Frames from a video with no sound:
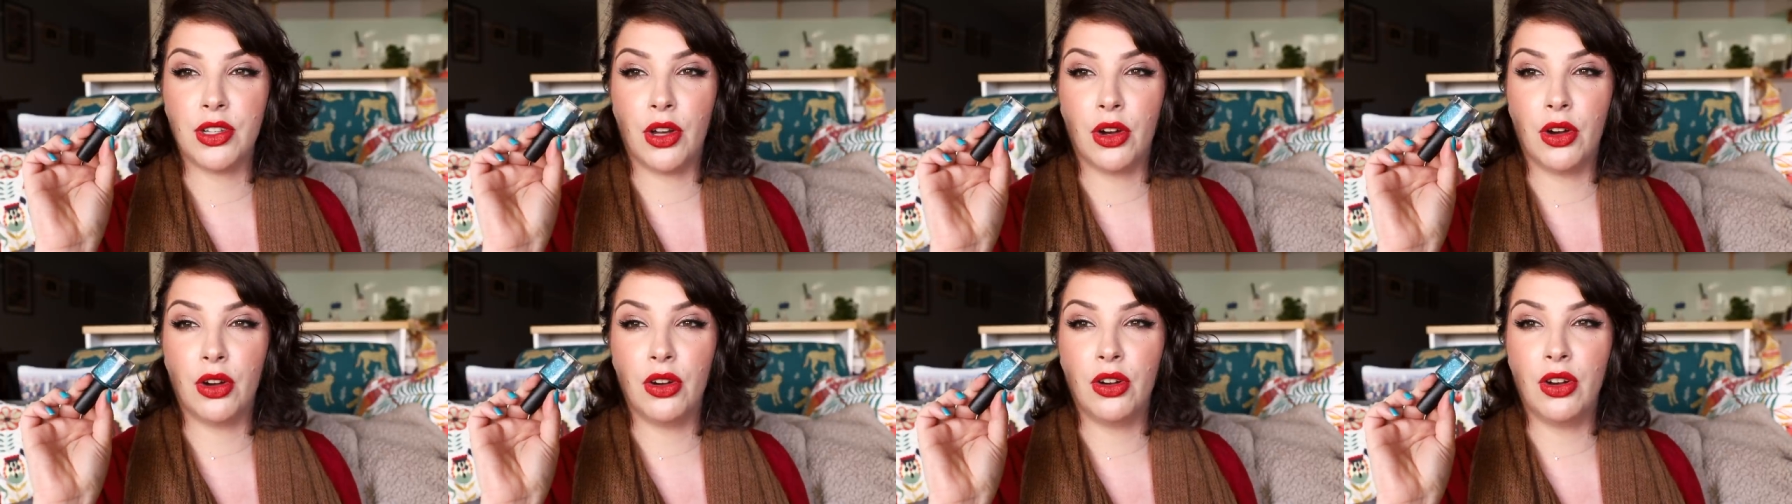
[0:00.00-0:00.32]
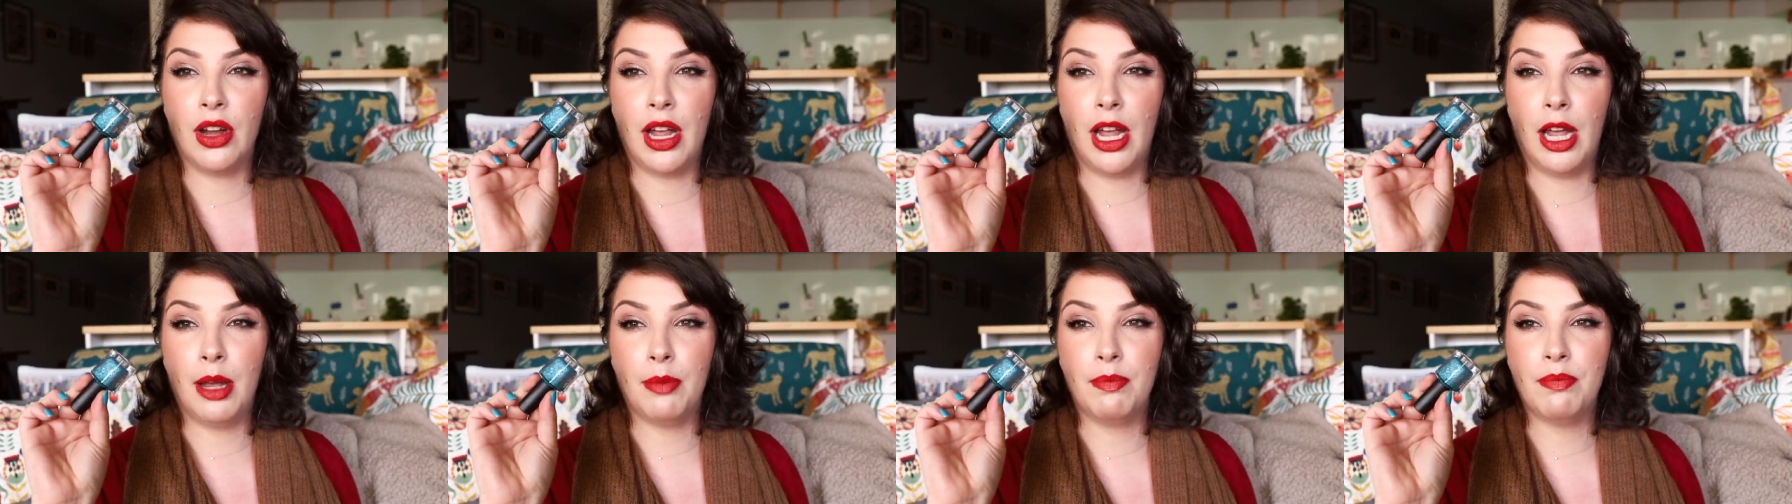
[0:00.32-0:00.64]

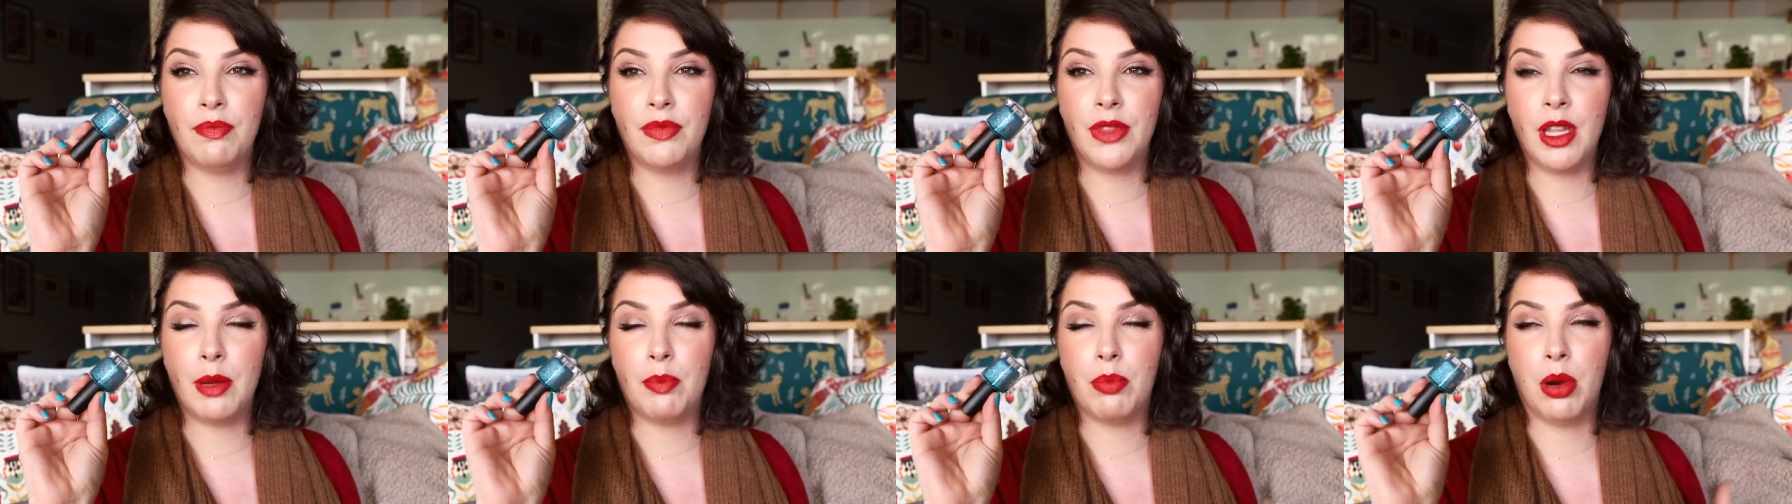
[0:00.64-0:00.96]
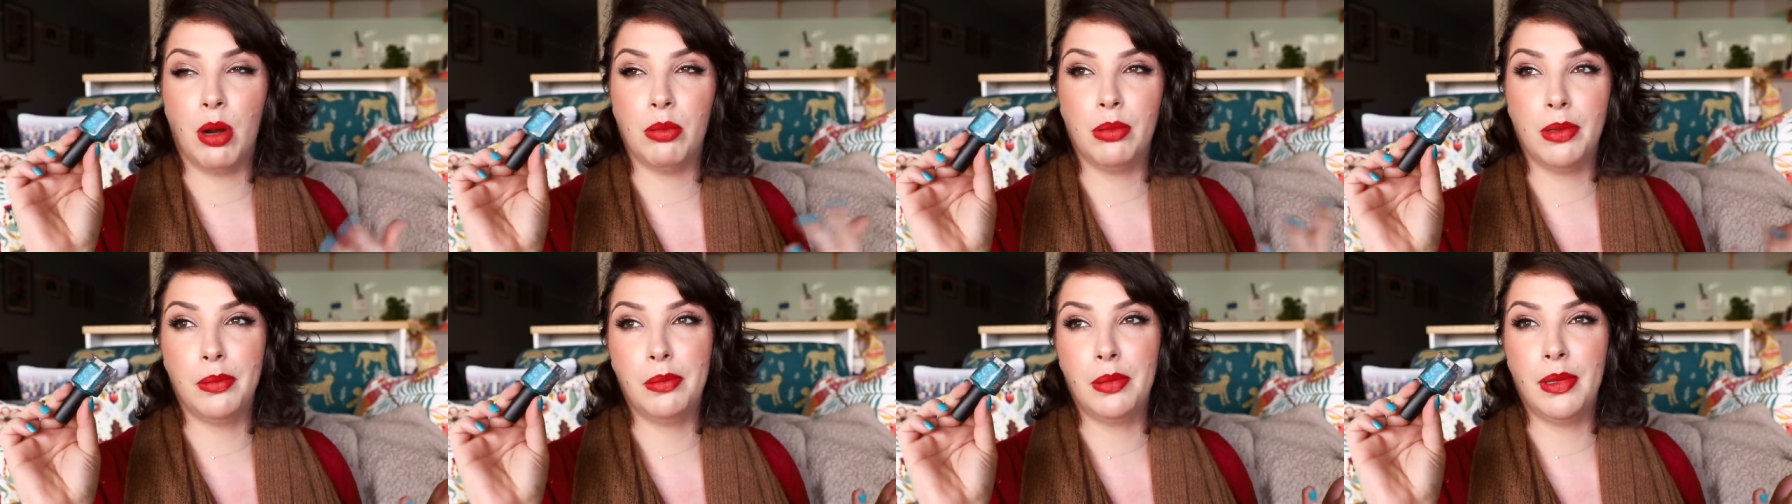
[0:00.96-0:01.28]
So they're
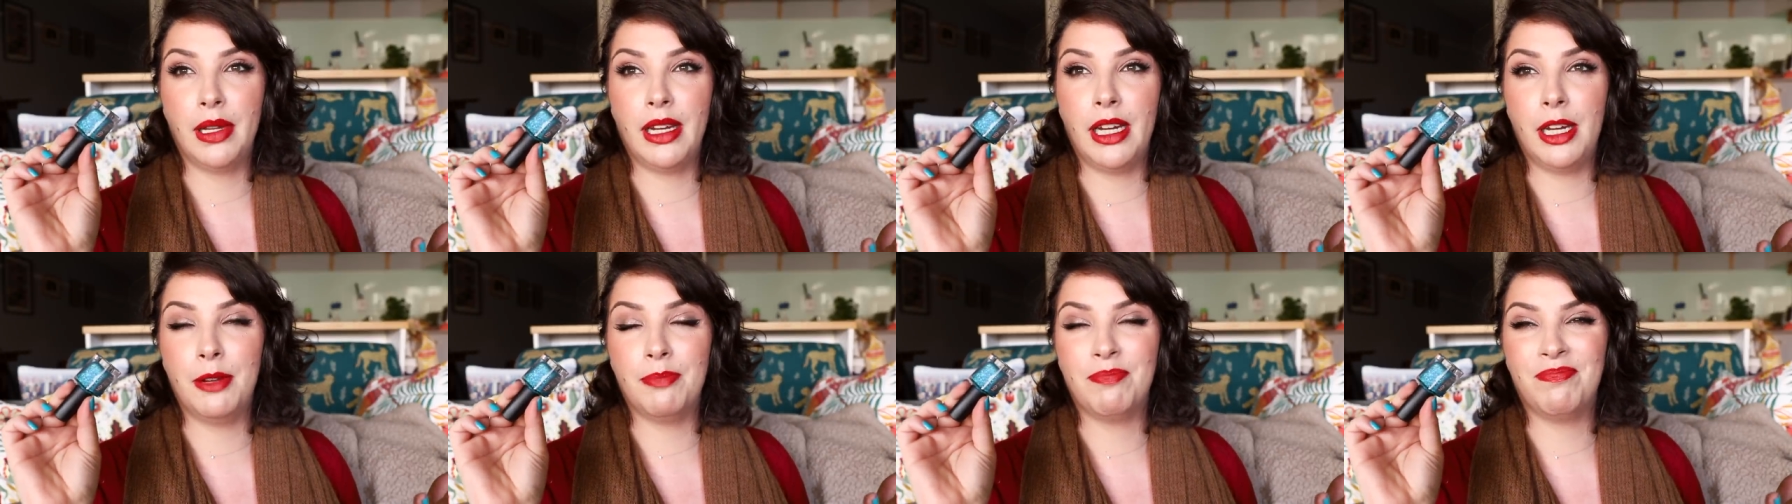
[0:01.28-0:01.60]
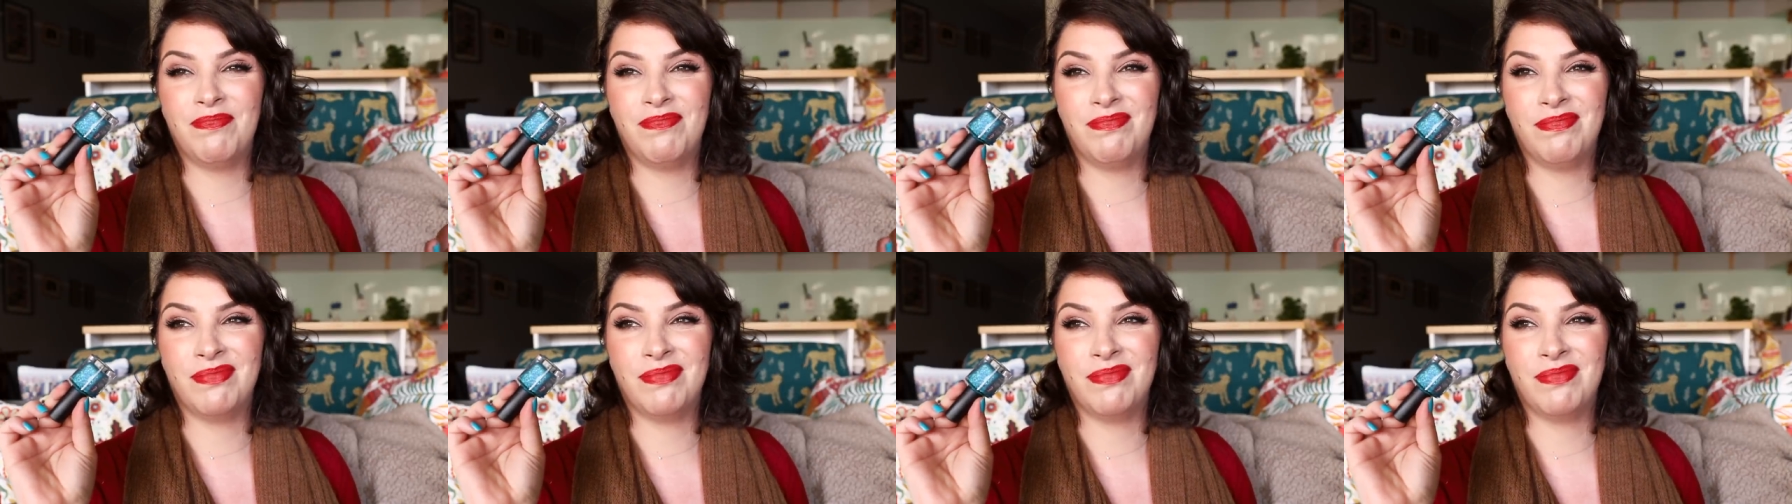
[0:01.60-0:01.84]
probably